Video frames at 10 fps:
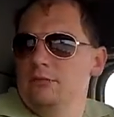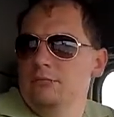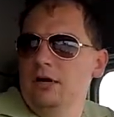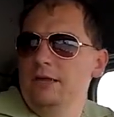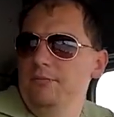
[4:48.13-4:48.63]

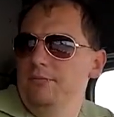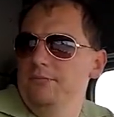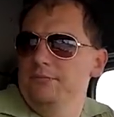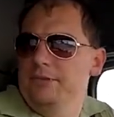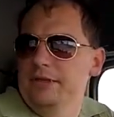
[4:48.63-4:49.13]
But
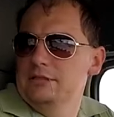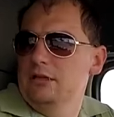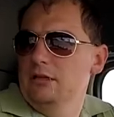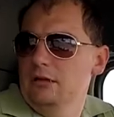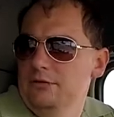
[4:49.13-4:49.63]
that's
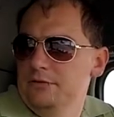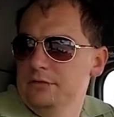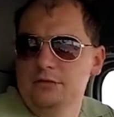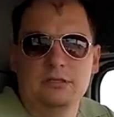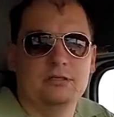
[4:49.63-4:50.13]
how life
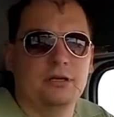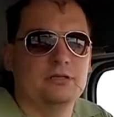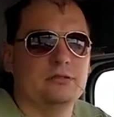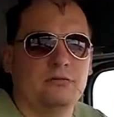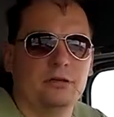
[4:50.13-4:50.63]
is these days.
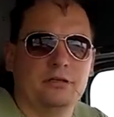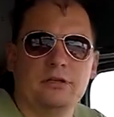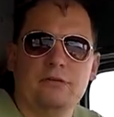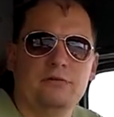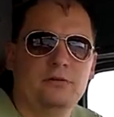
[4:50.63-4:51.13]
Twenty-four point
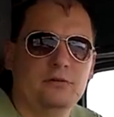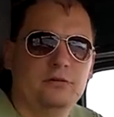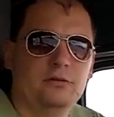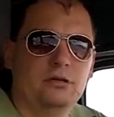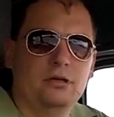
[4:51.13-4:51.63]
four
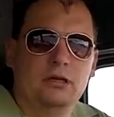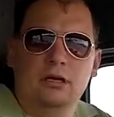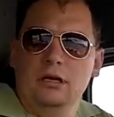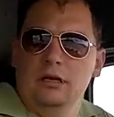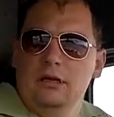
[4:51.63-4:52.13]
miles, you,
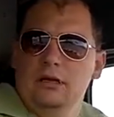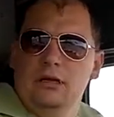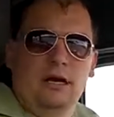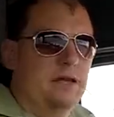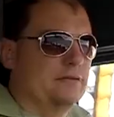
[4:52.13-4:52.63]
take ramp
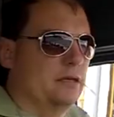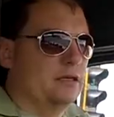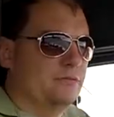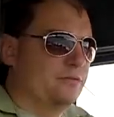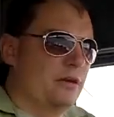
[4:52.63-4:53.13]
I on the
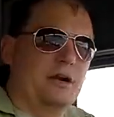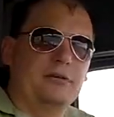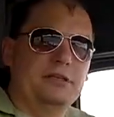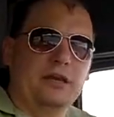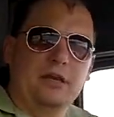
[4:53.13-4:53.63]
for
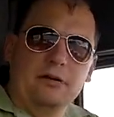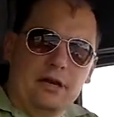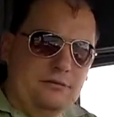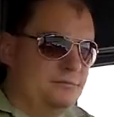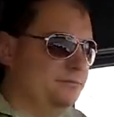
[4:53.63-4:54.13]
everything,
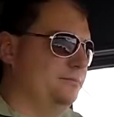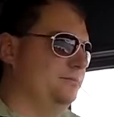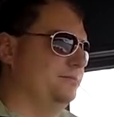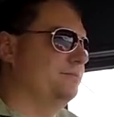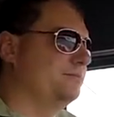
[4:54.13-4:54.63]
right?
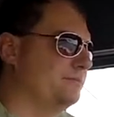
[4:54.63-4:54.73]
East.